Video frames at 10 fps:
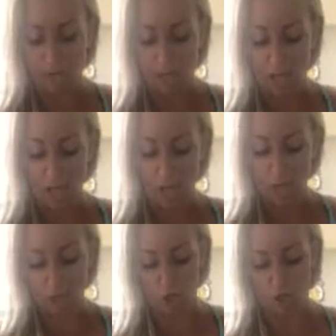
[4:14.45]
helps
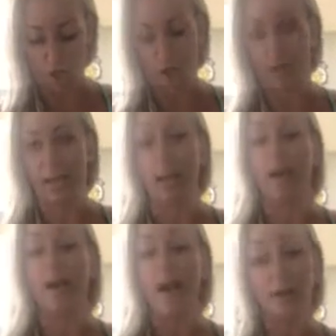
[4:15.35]
ensure that you're getting
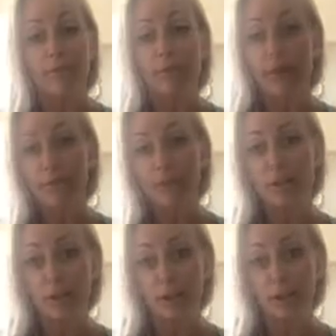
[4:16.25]
enough of
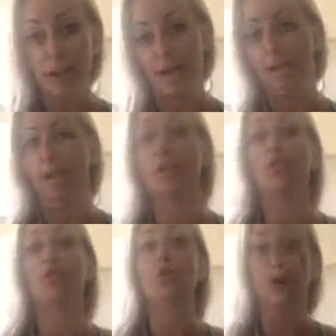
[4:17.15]
everything and not
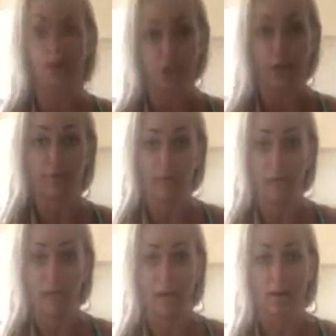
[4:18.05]
too much of
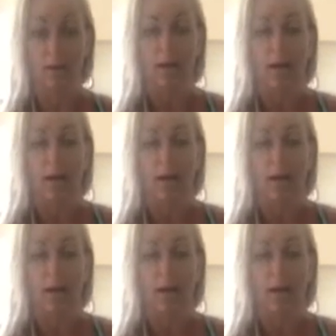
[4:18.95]
something.